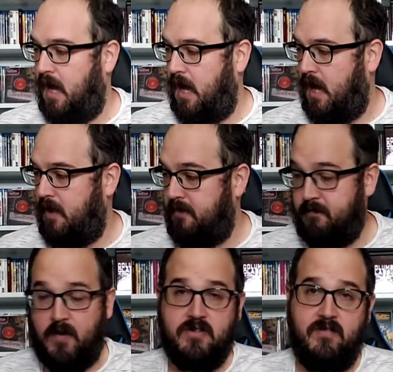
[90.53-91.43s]
The
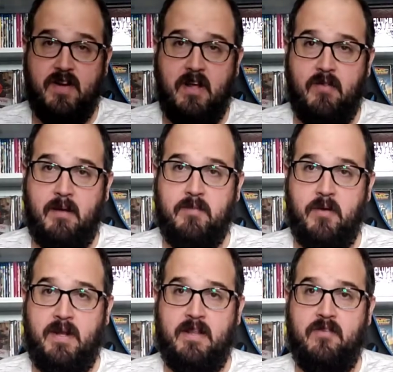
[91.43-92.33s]
first video that I'm
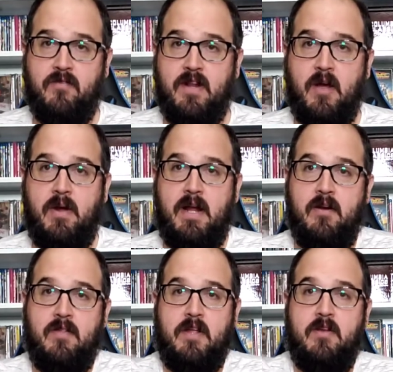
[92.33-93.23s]
doing, this video
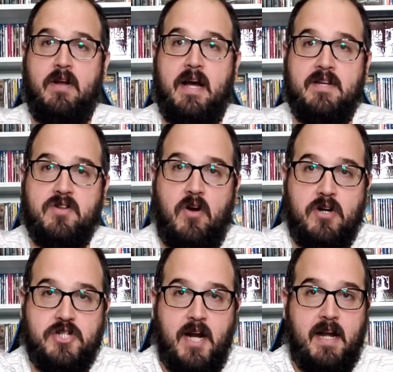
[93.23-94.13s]
here that you guys
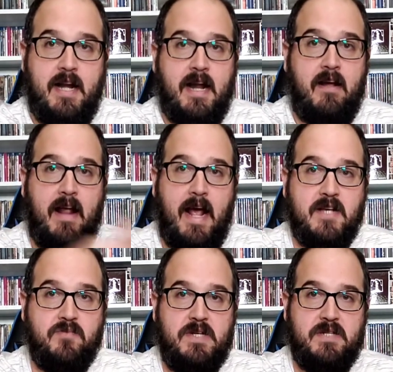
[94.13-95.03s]
are checking out
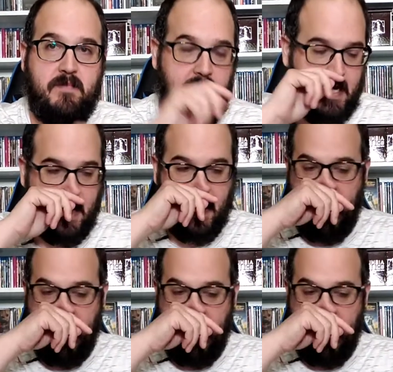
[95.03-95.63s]
as we speak,